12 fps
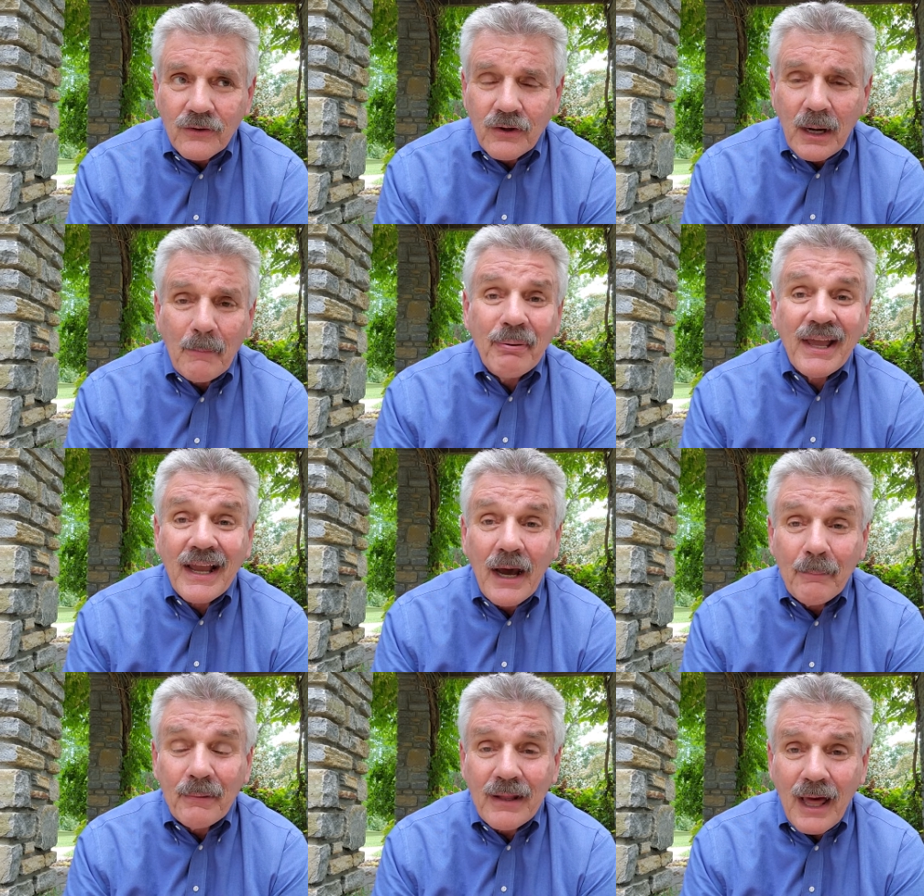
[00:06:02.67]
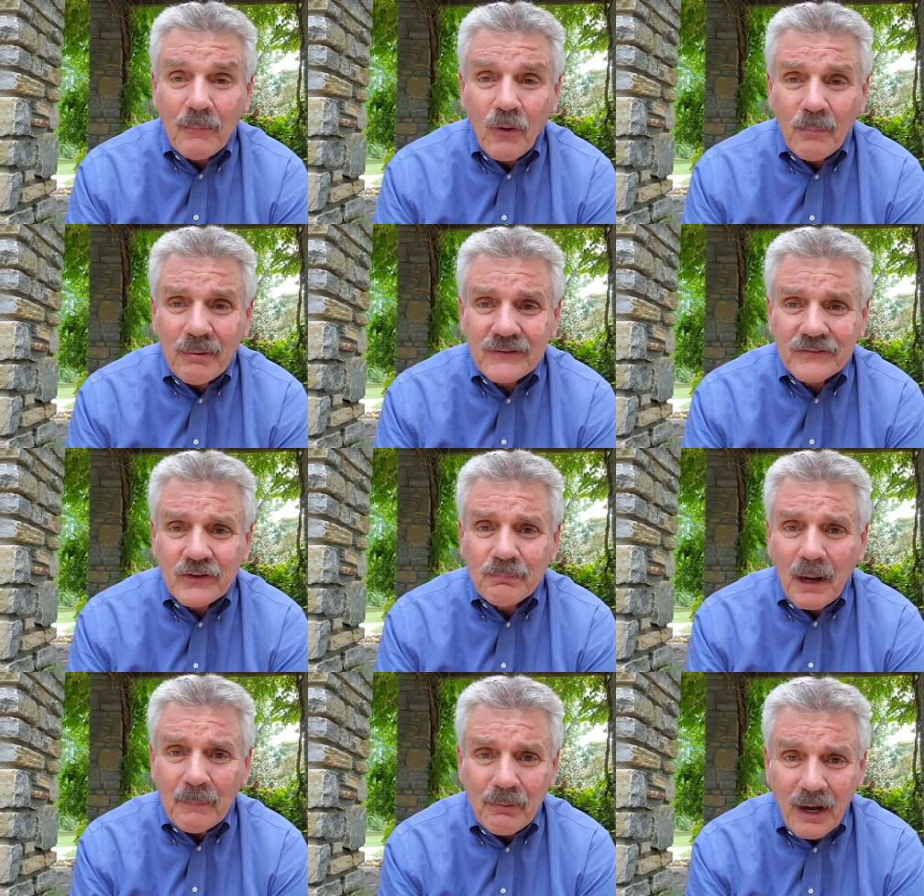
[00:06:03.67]
They're going to pick up a lot more business
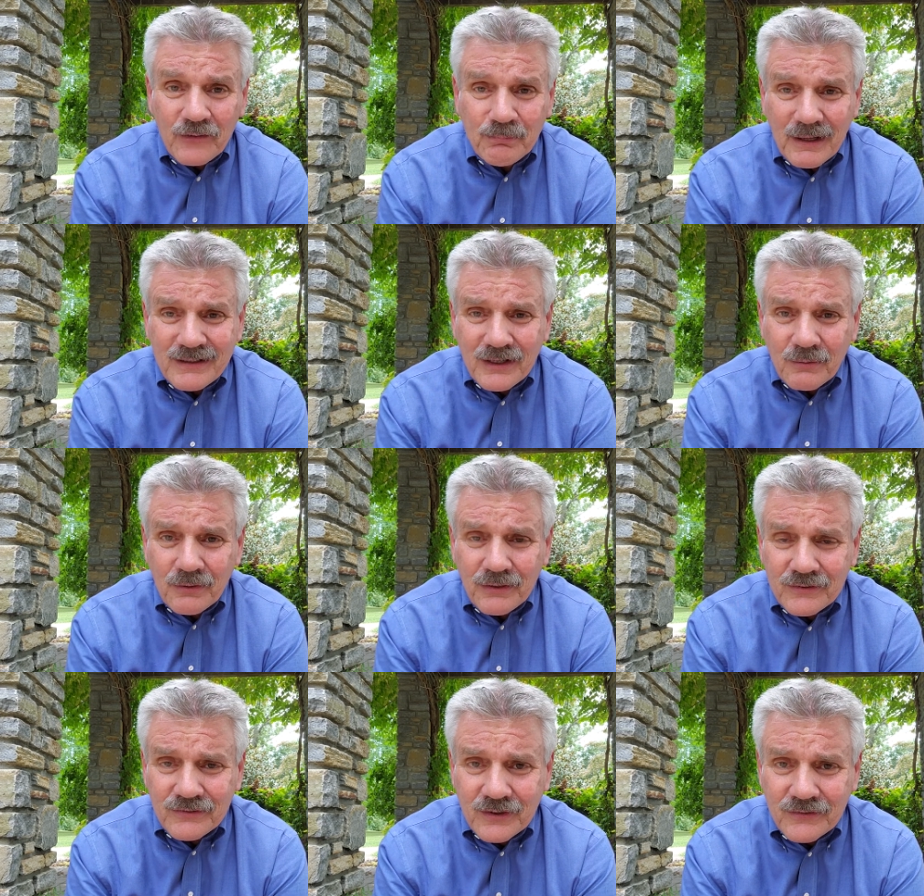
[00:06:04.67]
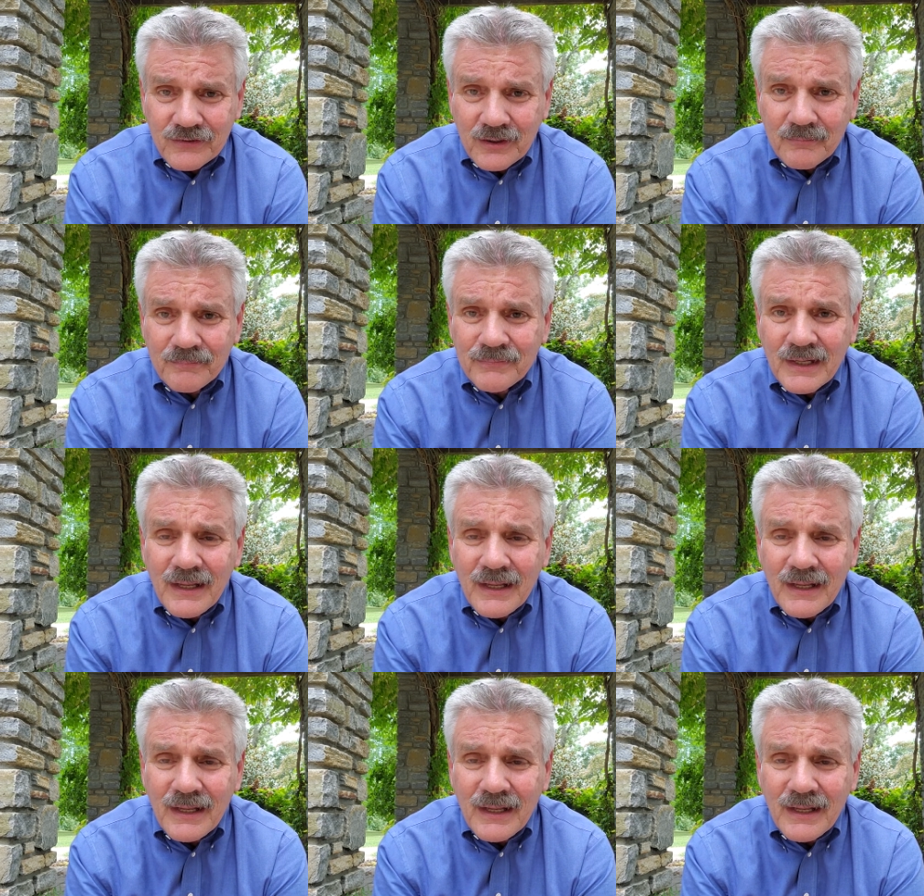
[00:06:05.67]
by prospecting with this system.